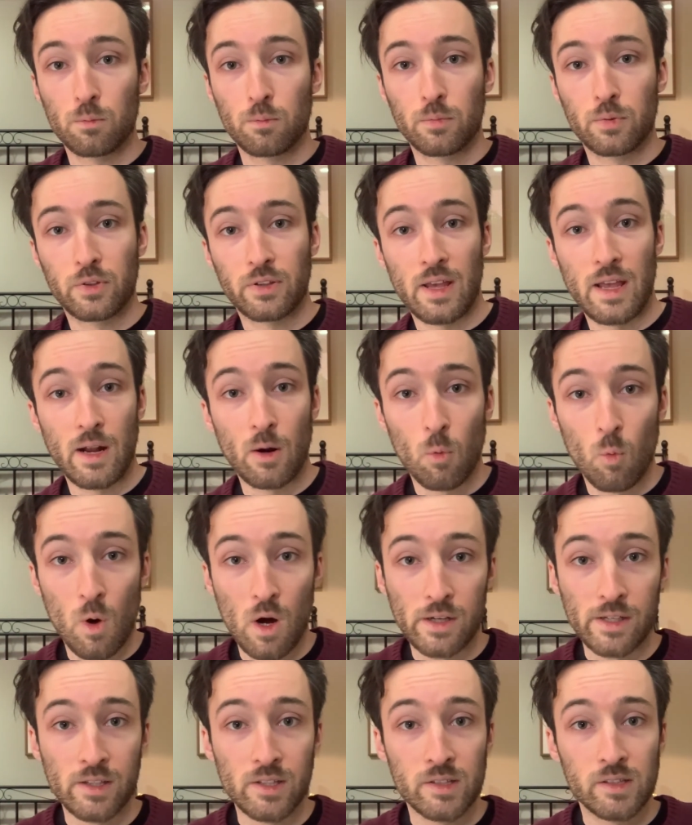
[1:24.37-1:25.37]
saying
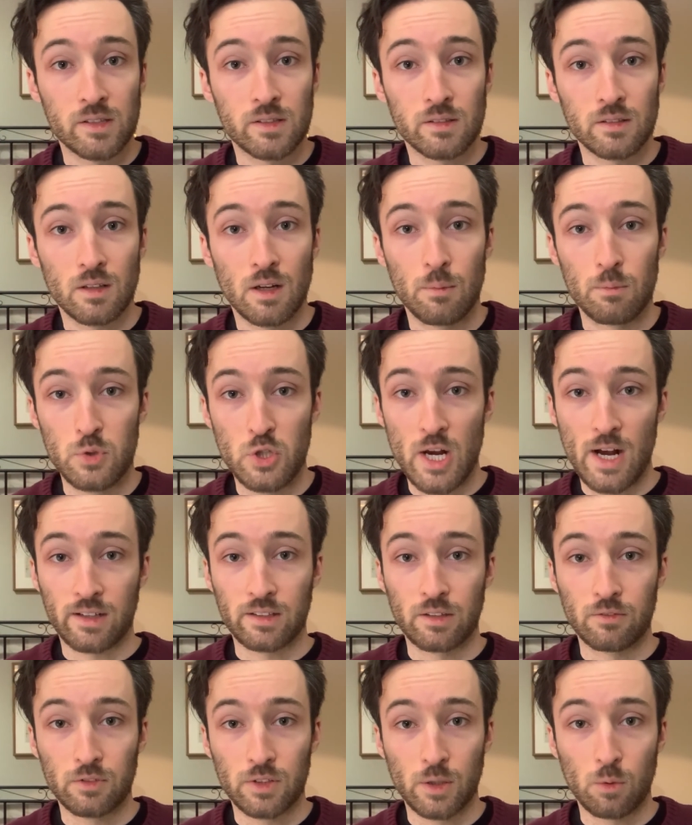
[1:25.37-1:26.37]
one is
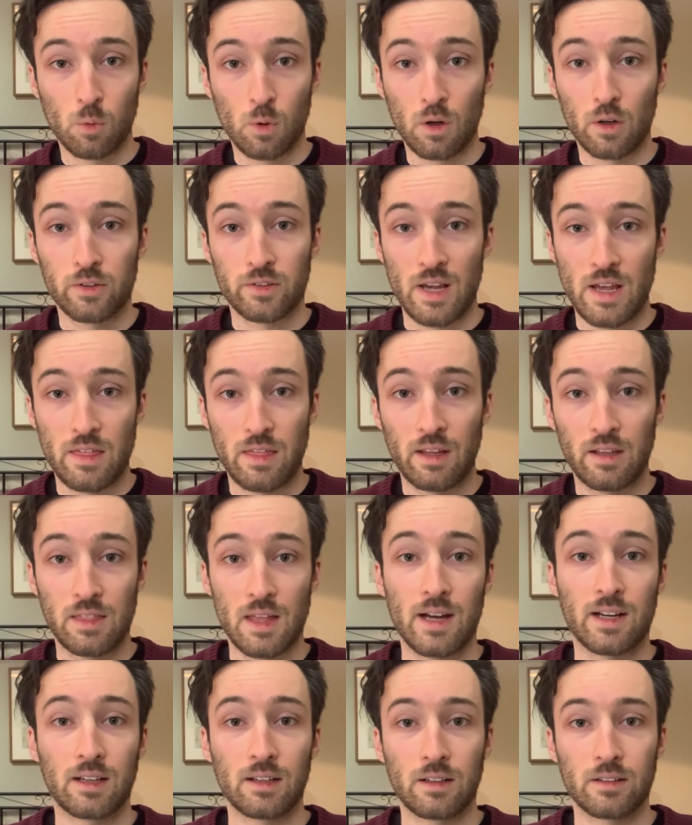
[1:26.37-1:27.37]
objectively worse. I think
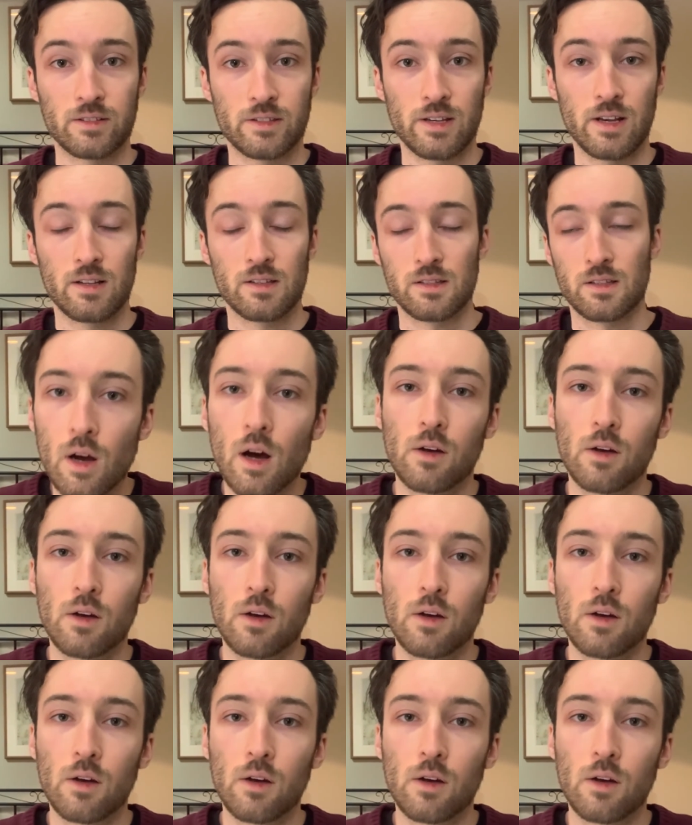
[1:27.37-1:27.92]
that can exist.